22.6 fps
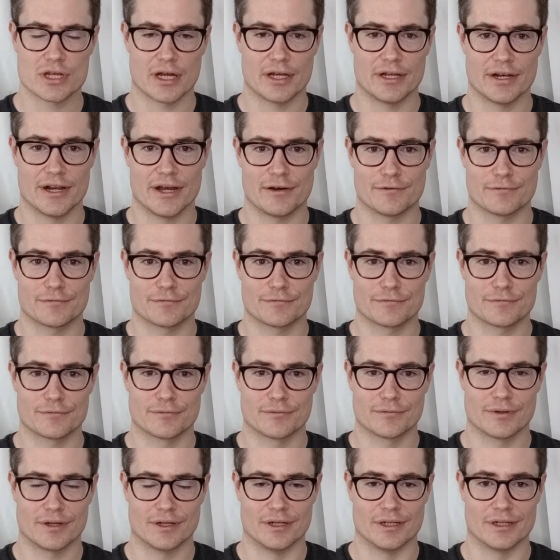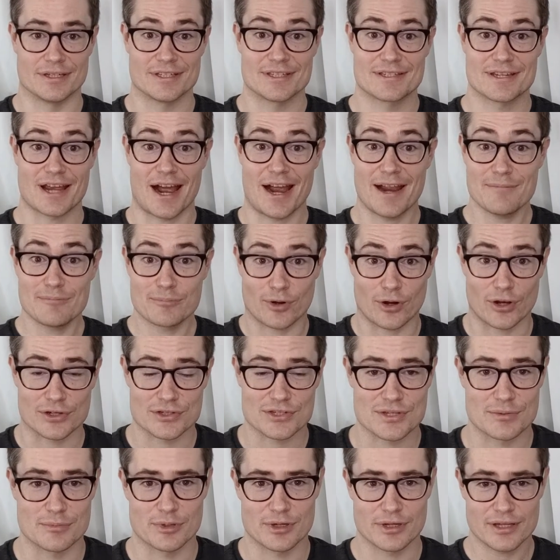enough time
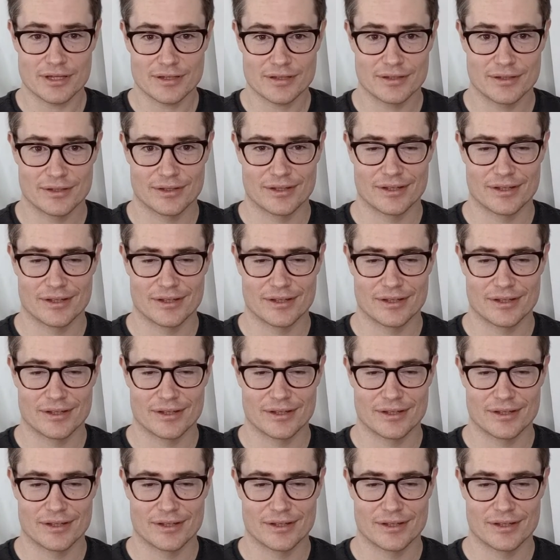proximity